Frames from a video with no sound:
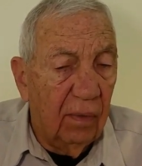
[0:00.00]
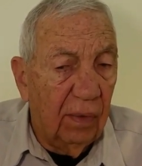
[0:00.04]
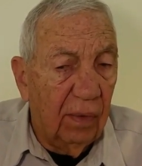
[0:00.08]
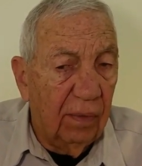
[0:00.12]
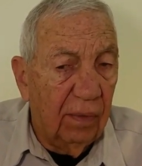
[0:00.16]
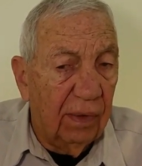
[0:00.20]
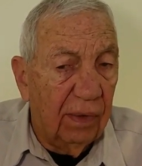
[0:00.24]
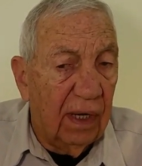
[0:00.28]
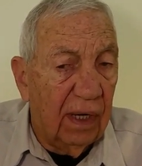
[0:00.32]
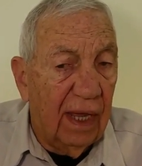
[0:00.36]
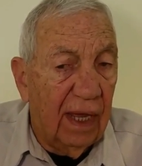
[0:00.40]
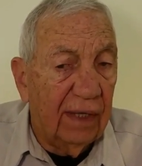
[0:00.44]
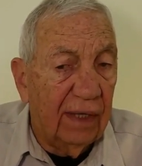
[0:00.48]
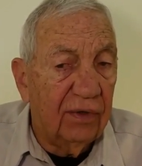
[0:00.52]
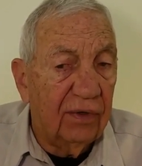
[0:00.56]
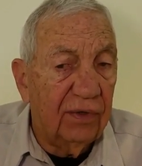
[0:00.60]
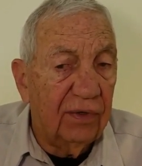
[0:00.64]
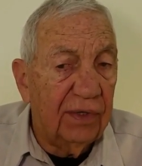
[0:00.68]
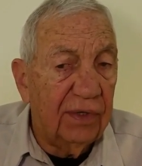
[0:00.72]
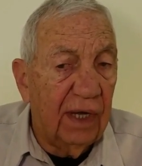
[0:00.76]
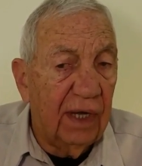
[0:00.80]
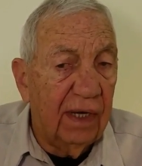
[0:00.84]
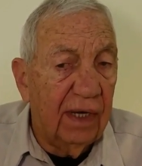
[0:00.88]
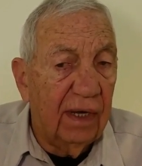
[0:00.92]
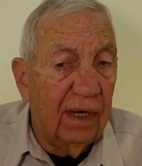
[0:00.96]
we would like to
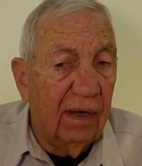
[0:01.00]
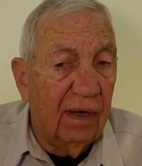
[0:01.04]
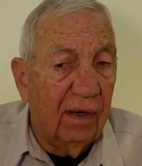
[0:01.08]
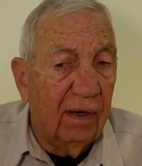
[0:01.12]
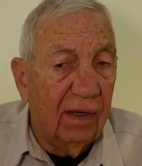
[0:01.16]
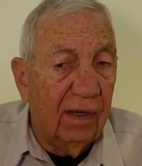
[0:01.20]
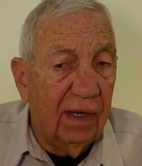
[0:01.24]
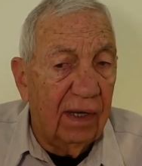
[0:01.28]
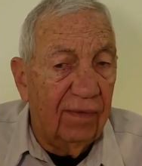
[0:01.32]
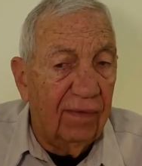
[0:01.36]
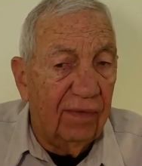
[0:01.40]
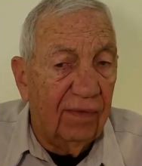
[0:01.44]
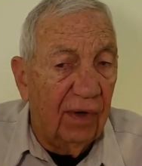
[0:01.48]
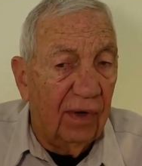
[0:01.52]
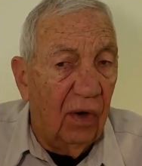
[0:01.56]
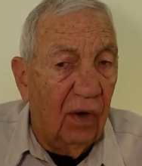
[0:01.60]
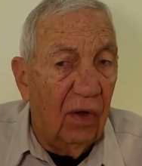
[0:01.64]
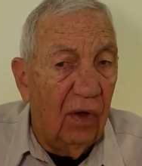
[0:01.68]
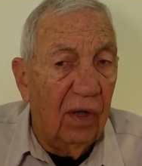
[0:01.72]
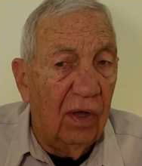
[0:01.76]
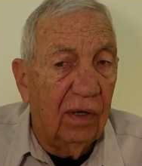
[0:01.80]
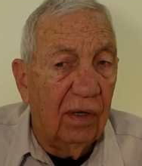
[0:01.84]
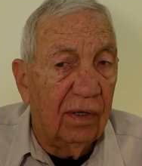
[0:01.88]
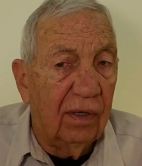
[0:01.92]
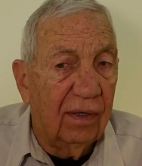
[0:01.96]
stay there even
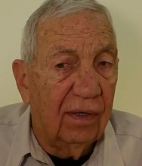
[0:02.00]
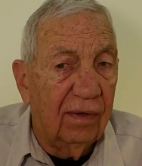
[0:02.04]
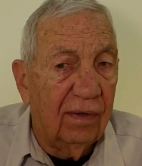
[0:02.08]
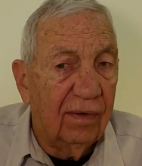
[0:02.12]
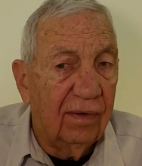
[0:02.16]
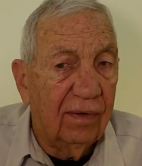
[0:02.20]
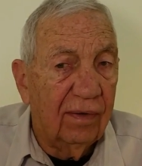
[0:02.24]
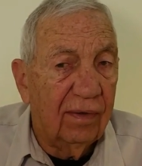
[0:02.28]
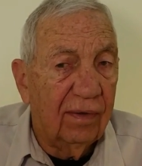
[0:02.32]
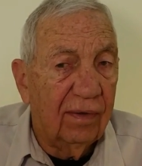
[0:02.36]
longer